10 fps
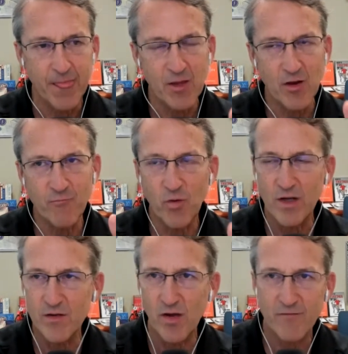you have
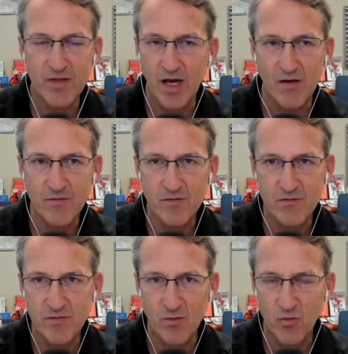one you have the
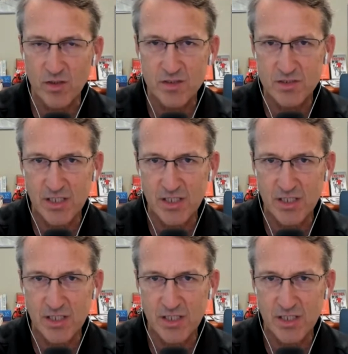other they work